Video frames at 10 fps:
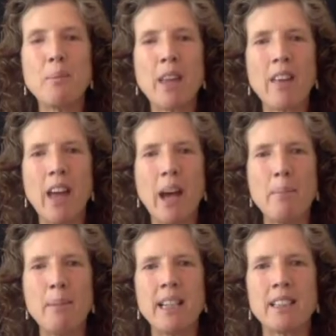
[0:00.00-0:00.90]
that
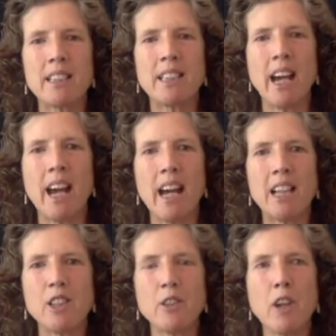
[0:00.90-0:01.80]
that means that
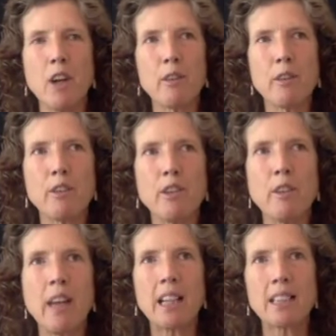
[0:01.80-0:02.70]
as you go
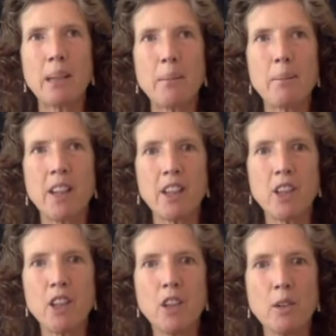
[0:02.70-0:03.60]
through that,
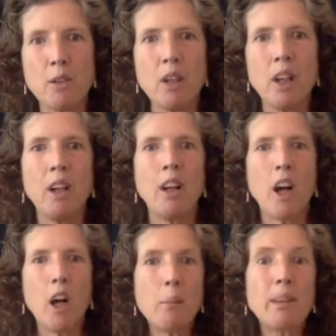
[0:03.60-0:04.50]
something new
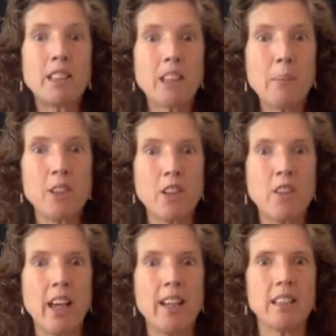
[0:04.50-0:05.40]
opens up to
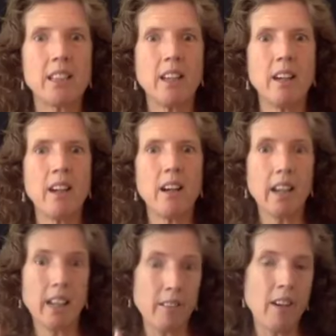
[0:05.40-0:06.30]
you, that it's
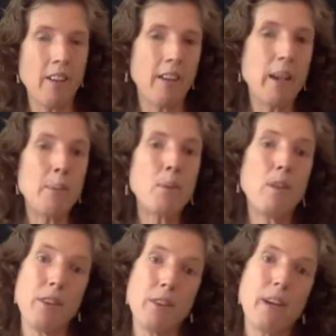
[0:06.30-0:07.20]
a very
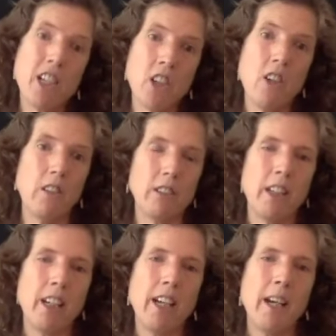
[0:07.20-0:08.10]
important threshold.
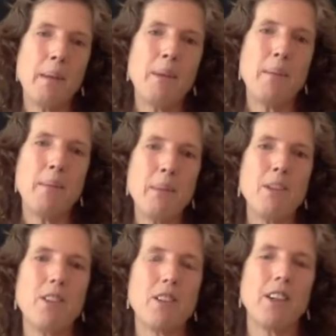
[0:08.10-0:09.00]
But maybe
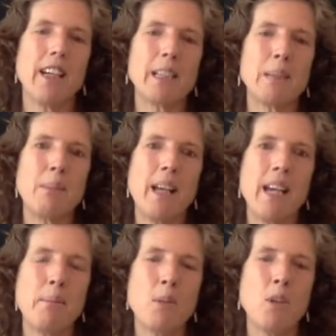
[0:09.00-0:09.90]
you could
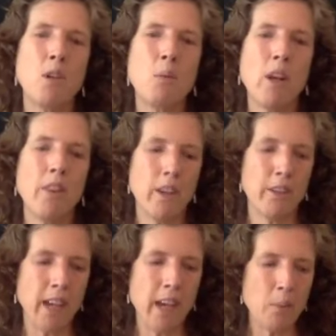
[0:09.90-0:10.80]
explain more what
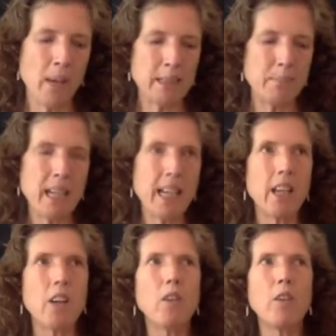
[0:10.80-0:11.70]
those gateways
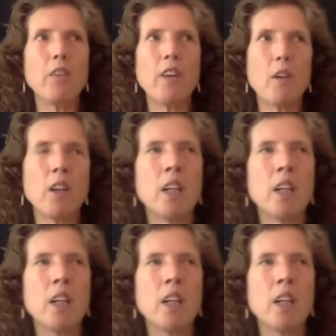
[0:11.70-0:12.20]
mean. And also,